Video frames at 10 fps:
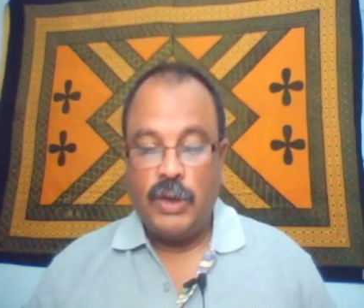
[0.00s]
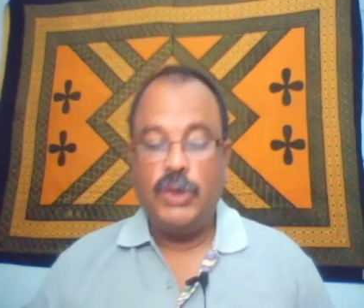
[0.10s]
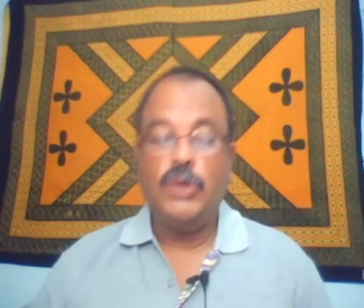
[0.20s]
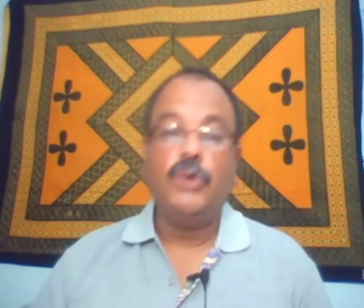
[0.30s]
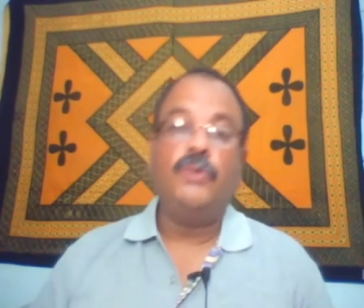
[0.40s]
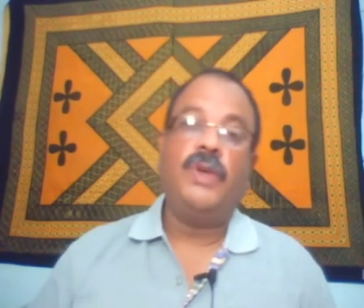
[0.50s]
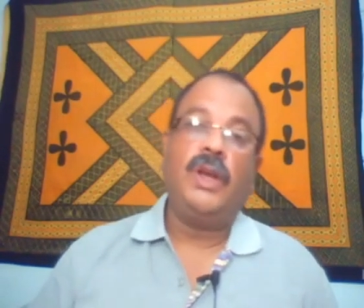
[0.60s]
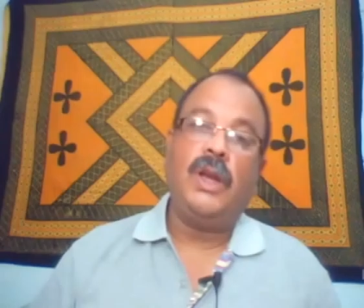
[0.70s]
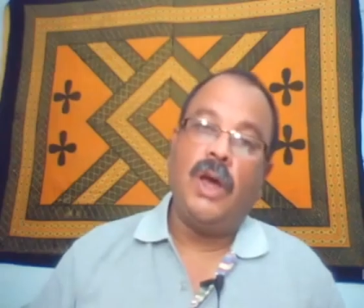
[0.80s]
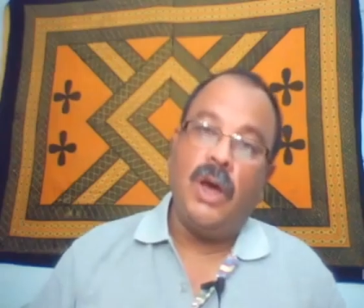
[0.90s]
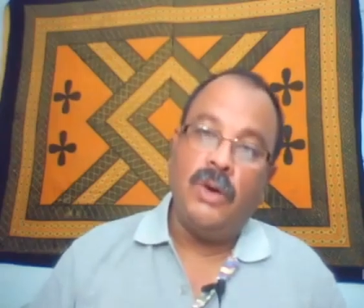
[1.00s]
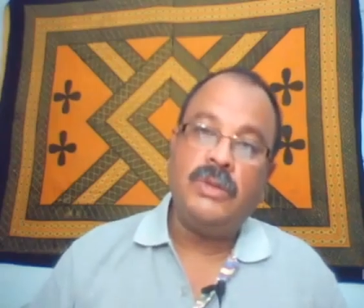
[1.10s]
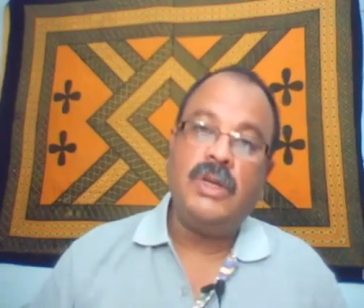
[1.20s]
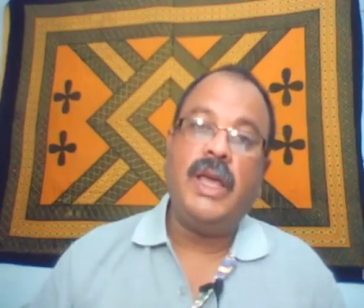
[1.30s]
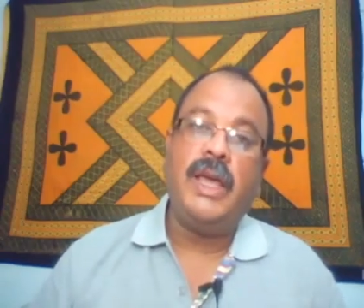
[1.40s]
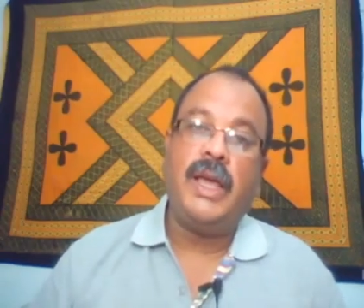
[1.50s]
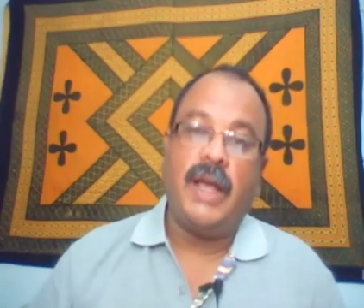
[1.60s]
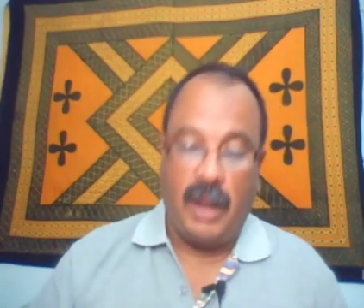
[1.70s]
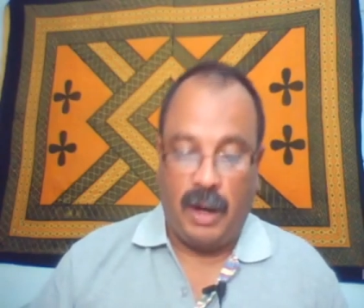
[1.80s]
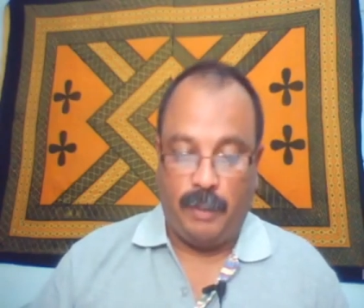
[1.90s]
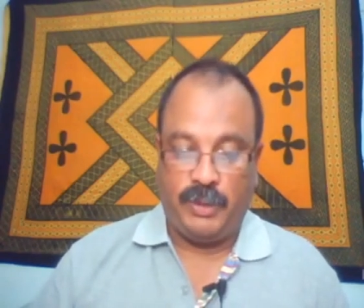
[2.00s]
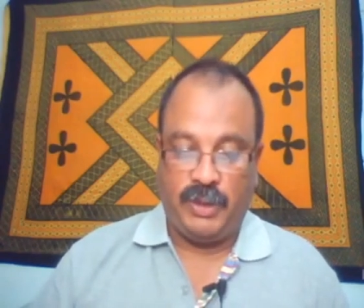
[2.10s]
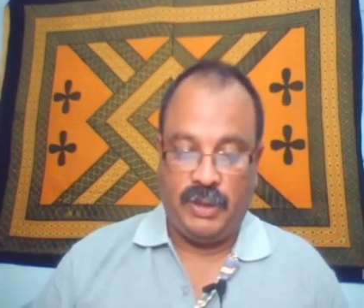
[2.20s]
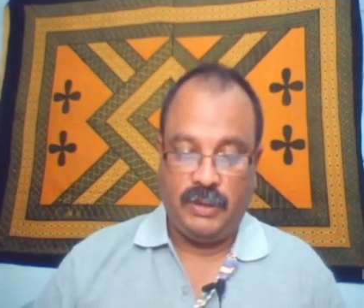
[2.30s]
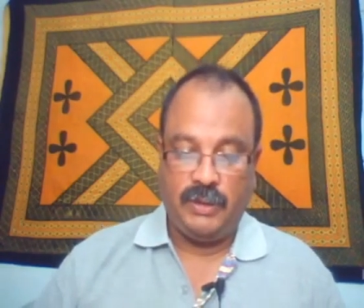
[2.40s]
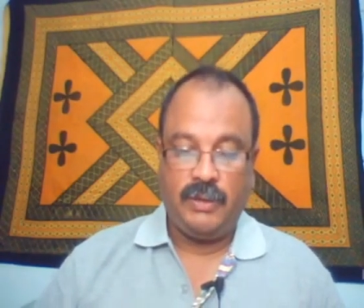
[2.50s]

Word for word: you will only corrupt